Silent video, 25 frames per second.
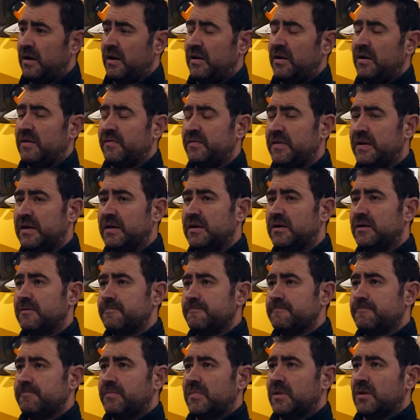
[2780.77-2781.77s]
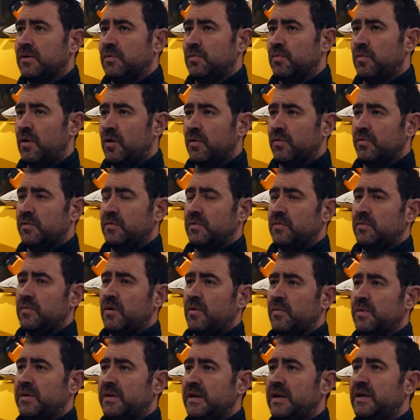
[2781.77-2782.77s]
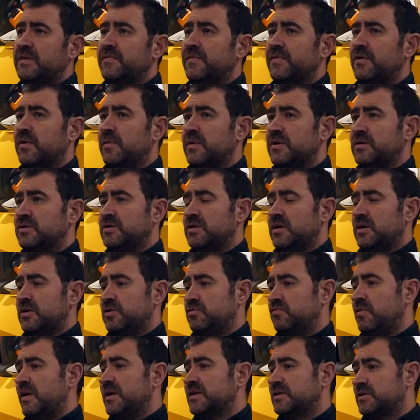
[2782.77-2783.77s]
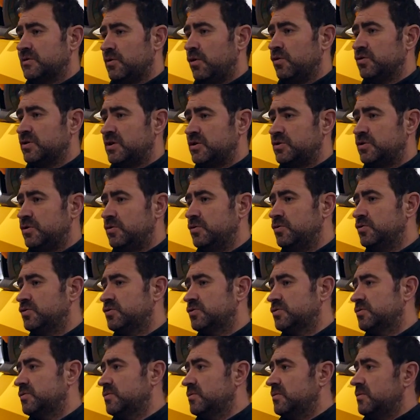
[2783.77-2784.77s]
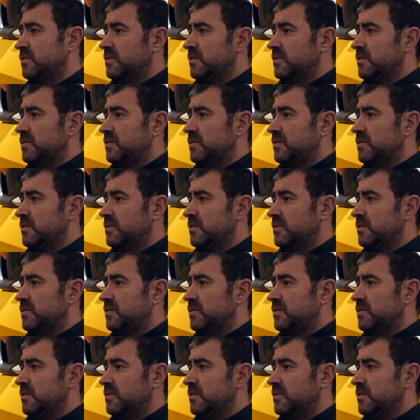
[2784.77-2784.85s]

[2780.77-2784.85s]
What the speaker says: And I think what we need to do is address those issues